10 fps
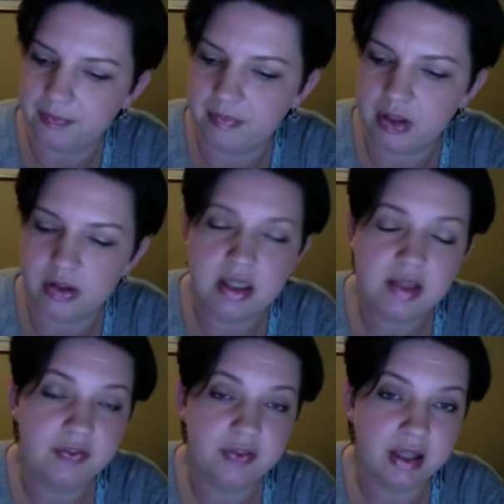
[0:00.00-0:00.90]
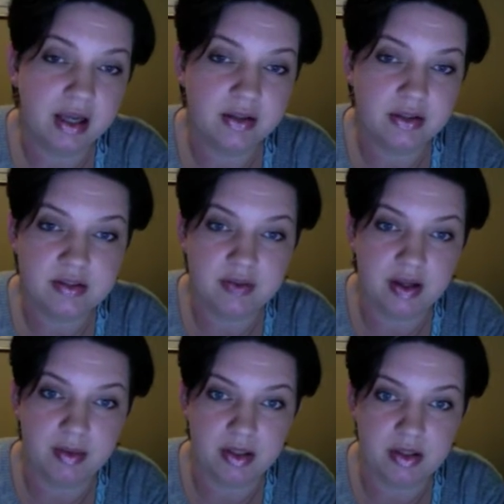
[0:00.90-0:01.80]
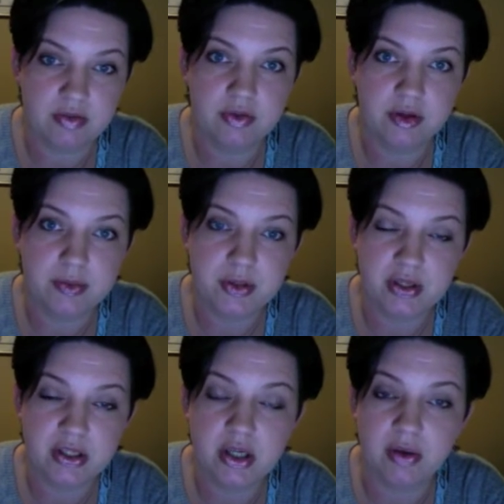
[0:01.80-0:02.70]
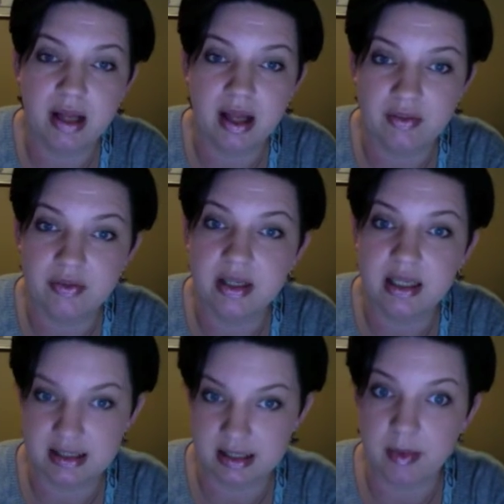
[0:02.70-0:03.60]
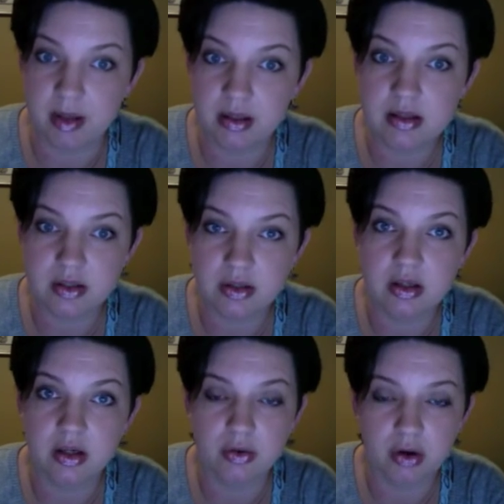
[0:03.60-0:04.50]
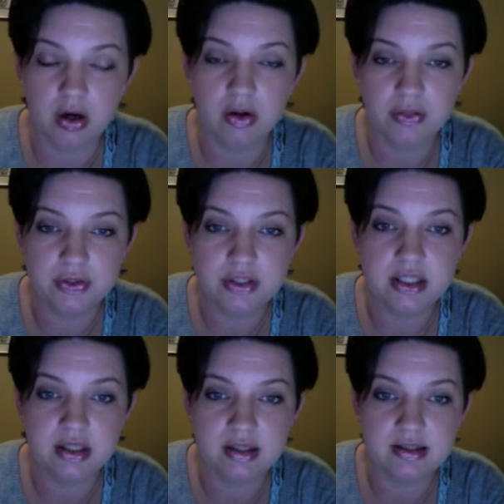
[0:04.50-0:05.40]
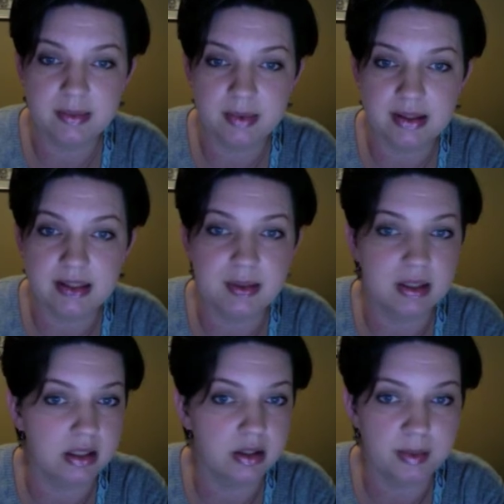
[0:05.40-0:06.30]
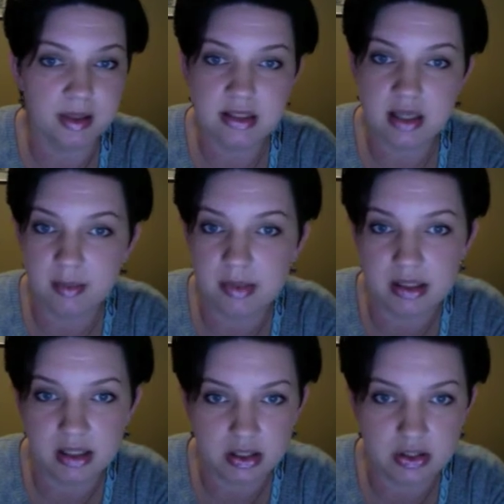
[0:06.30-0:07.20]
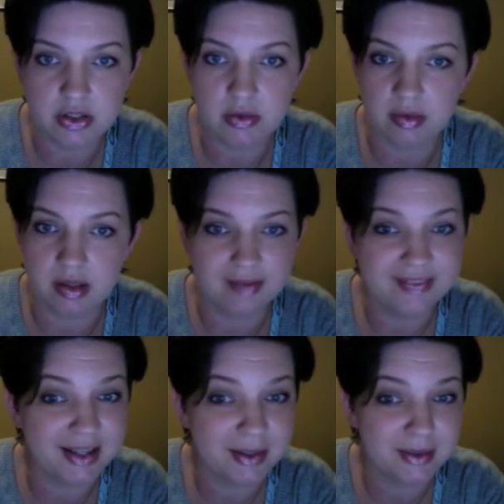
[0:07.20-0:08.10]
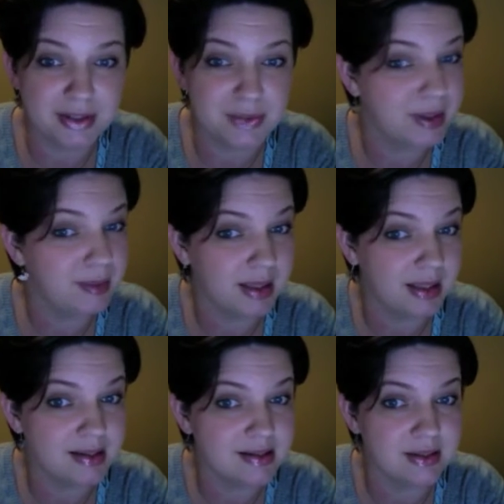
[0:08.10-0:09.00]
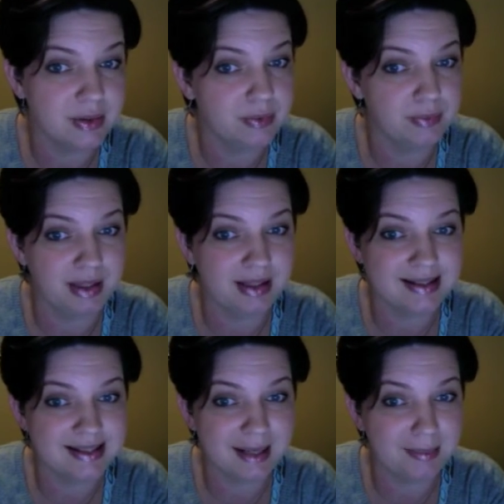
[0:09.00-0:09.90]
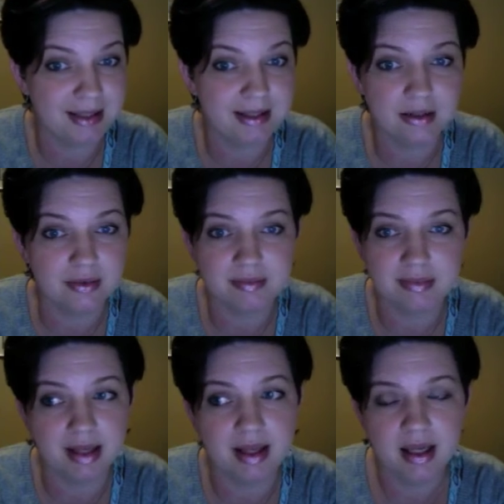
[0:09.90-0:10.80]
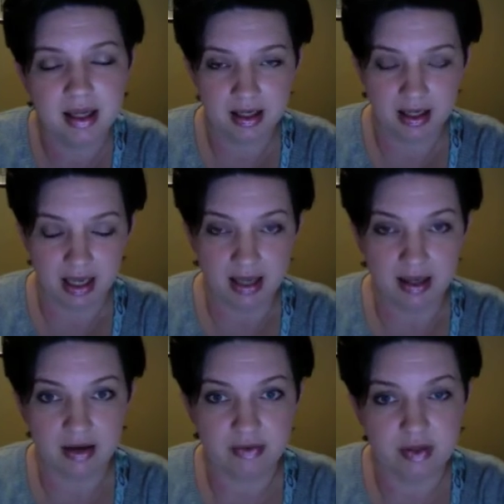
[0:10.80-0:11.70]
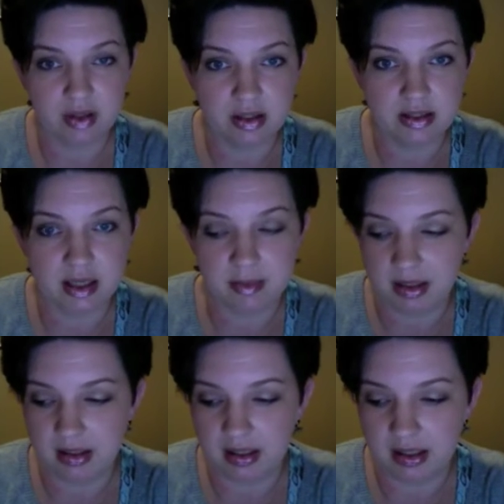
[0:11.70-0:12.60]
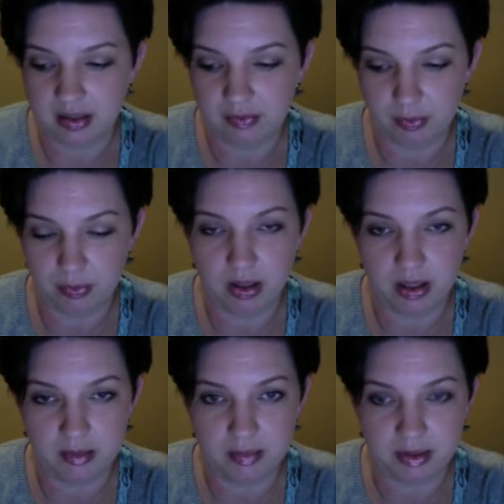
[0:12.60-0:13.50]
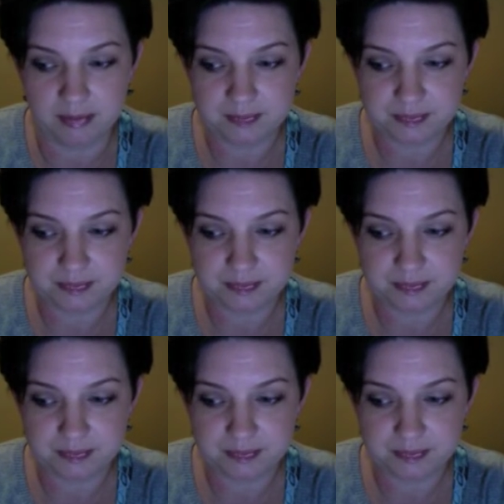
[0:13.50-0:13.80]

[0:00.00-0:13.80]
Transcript: You need to fill out those evaluation forms. You need to go to every exhibit. So you need to go to all 13 exhibits, spend a little bit of time with each. You only have an hour and 20 minutes, so make it snappy. Don't hang out for a long time at any given one, but